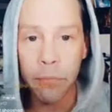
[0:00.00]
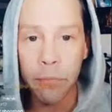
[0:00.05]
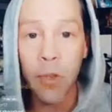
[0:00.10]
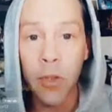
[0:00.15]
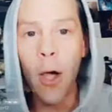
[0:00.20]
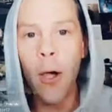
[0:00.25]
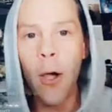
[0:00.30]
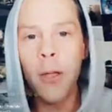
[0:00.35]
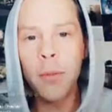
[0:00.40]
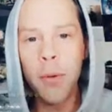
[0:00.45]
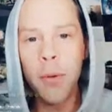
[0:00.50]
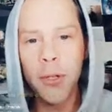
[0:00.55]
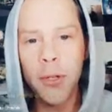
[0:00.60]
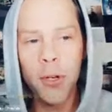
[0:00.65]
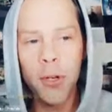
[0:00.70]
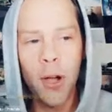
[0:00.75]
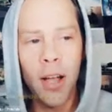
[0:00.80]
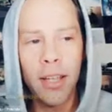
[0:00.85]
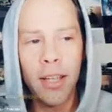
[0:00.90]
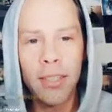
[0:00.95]
Oh, the person
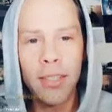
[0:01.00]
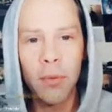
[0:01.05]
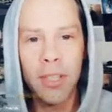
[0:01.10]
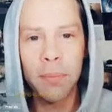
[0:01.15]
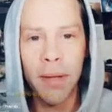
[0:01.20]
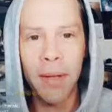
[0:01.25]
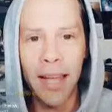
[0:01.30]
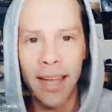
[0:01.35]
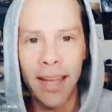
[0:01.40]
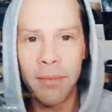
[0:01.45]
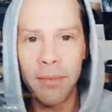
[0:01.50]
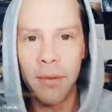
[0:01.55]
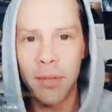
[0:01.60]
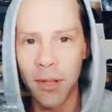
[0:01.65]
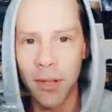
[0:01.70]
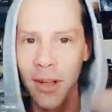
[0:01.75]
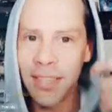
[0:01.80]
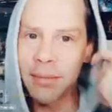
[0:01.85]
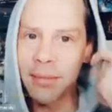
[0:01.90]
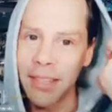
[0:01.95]
who asked what's behind me was
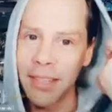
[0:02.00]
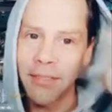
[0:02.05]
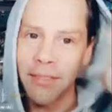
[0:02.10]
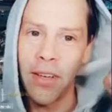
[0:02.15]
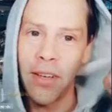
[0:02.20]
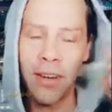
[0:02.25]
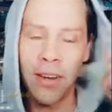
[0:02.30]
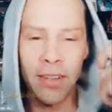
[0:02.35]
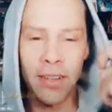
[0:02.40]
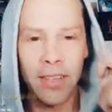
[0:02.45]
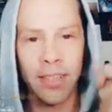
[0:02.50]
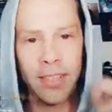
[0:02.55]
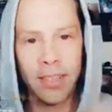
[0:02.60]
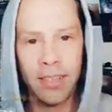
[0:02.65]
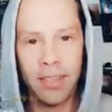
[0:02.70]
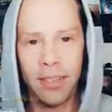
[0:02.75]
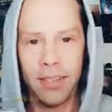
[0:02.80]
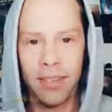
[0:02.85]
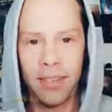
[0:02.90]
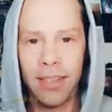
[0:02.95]
asking about the photos.
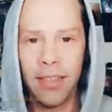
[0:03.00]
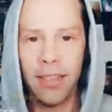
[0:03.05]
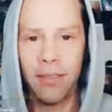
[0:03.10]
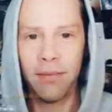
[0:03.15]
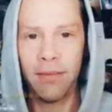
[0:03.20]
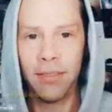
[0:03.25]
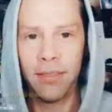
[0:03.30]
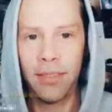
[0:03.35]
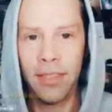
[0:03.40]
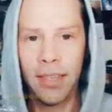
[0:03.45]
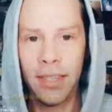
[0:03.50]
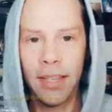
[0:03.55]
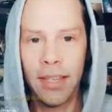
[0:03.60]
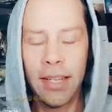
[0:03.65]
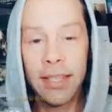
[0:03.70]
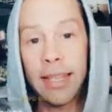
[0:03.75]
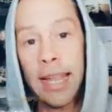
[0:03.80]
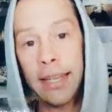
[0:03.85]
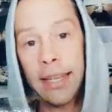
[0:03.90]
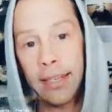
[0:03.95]

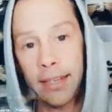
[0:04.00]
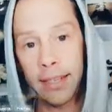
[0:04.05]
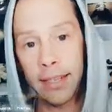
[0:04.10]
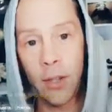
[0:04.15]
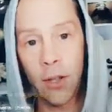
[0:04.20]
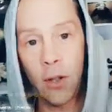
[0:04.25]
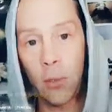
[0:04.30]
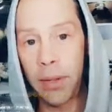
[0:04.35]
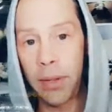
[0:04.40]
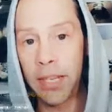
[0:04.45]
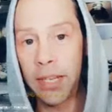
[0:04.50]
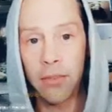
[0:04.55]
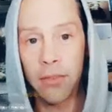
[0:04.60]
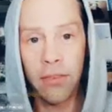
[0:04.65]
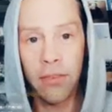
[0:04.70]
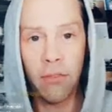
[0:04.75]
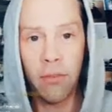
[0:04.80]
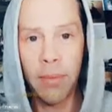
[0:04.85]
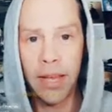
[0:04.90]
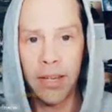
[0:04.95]
Satan. It's a whole bunch of
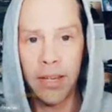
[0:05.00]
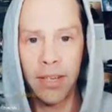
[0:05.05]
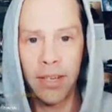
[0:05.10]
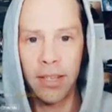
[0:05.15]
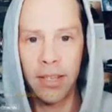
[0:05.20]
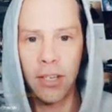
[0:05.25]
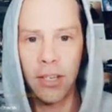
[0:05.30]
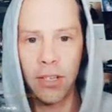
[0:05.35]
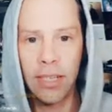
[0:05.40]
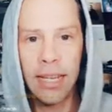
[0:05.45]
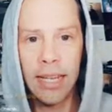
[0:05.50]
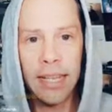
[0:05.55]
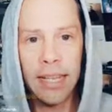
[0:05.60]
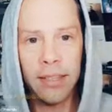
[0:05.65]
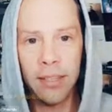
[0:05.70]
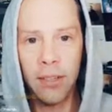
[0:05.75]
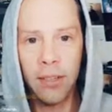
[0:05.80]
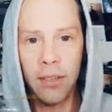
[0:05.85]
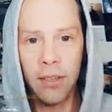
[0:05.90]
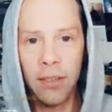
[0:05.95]
information that just leads
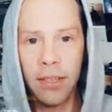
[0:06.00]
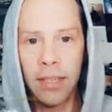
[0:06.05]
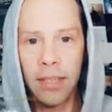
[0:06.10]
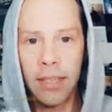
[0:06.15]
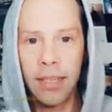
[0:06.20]
to,